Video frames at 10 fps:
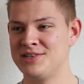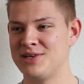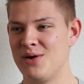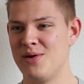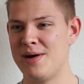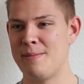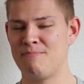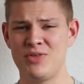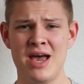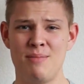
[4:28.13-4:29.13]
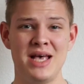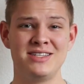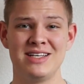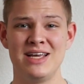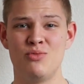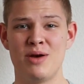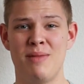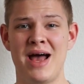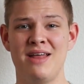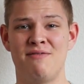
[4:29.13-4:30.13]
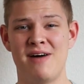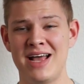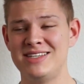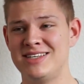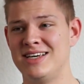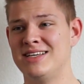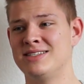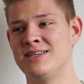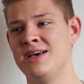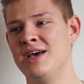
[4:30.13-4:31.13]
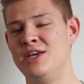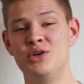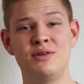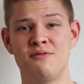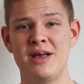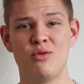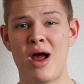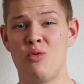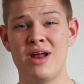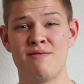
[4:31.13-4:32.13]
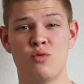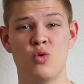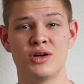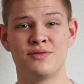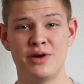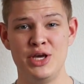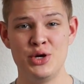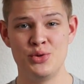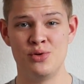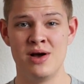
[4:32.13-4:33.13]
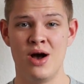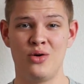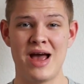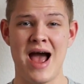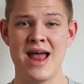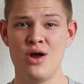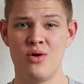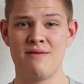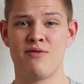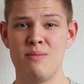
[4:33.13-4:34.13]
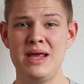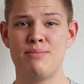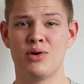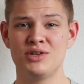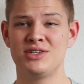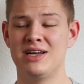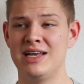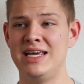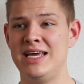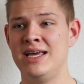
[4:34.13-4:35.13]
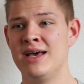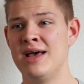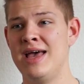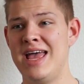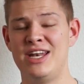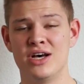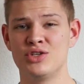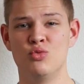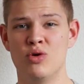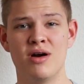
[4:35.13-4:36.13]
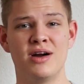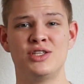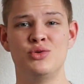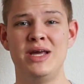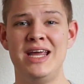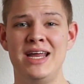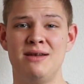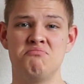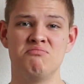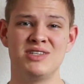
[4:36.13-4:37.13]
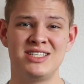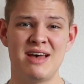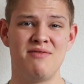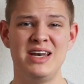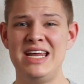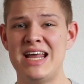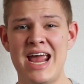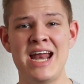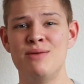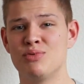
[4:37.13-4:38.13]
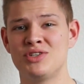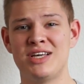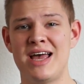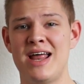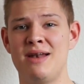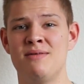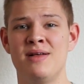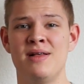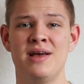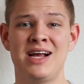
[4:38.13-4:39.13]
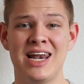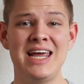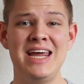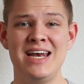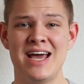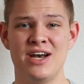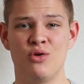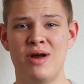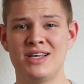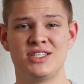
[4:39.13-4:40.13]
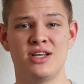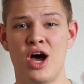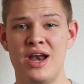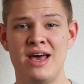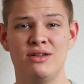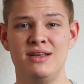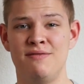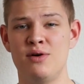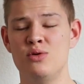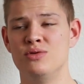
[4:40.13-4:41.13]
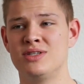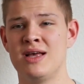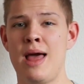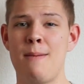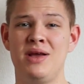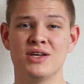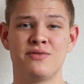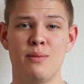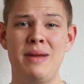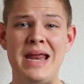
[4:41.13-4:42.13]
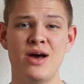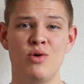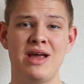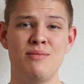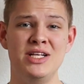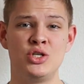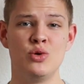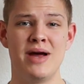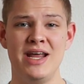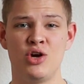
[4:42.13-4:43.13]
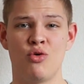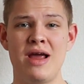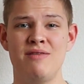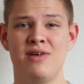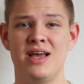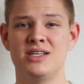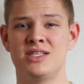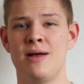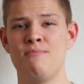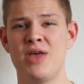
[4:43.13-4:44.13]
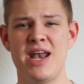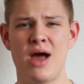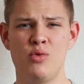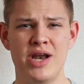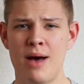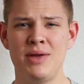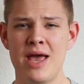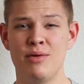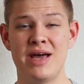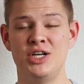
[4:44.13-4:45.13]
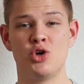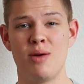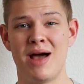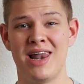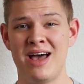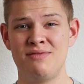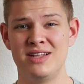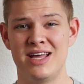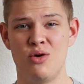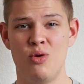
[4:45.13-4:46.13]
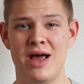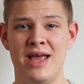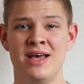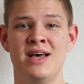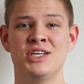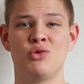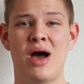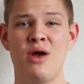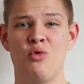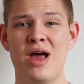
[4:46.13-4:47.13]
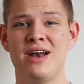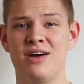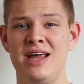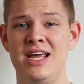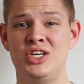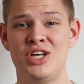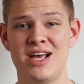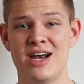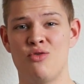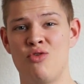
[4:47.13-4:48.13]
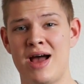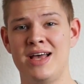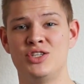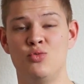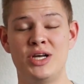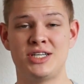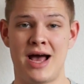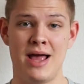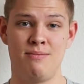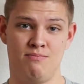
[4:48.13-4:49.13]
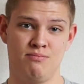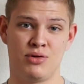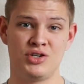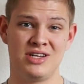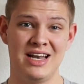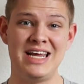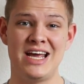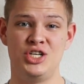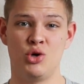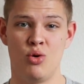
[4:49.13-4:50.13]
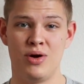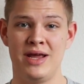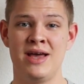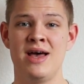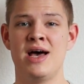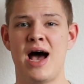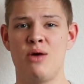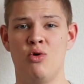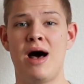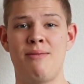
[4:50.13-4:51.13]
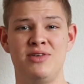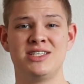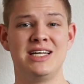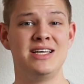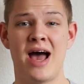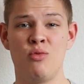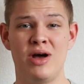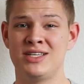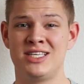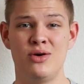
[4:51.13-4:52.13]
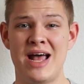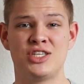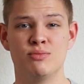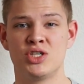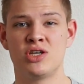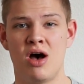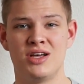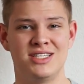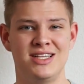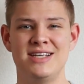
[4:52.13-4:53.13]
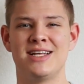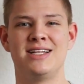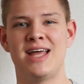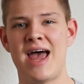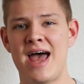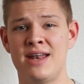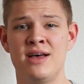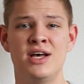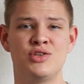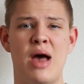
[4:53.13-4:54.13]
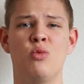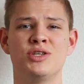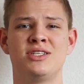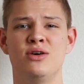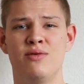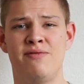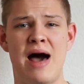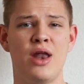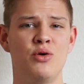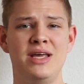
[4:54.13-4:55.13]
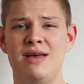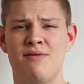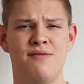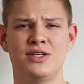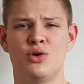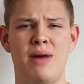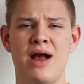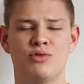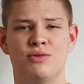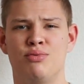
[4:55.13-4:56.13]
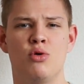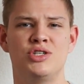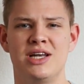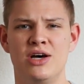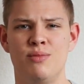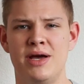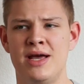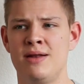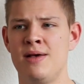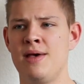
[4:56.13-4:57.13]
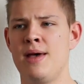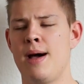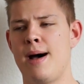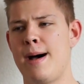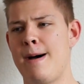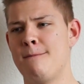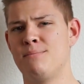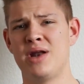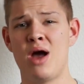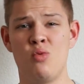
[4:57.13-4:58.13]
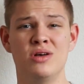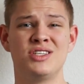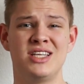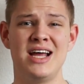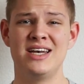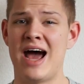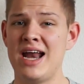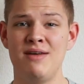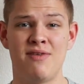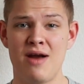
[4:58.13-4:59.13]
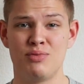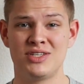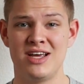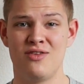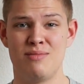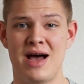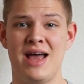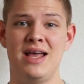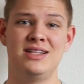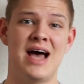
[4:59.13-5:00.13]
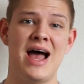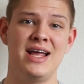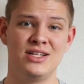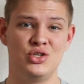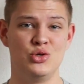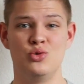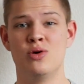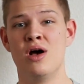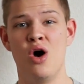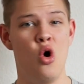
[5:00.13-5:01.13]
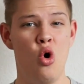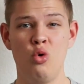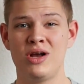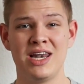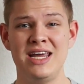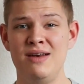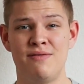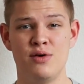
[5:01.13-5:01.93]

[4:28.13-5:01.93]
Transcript: So yeah, basically what my advice is, you should figure out whatever works for you. Okay, I know that for me personally, it doesn't work to eat 70 to 80% clean and the rest unhealthy foods, because for me that will give me too many cravings and I will not be able to enjoy my life in that way. So I rather eat chicken and rice, which I personally enjoy. I will still add some sauce and things like that. So I will still follow the if it fits your macros approach a little bit. But I will stick 95% of my diet to whole clean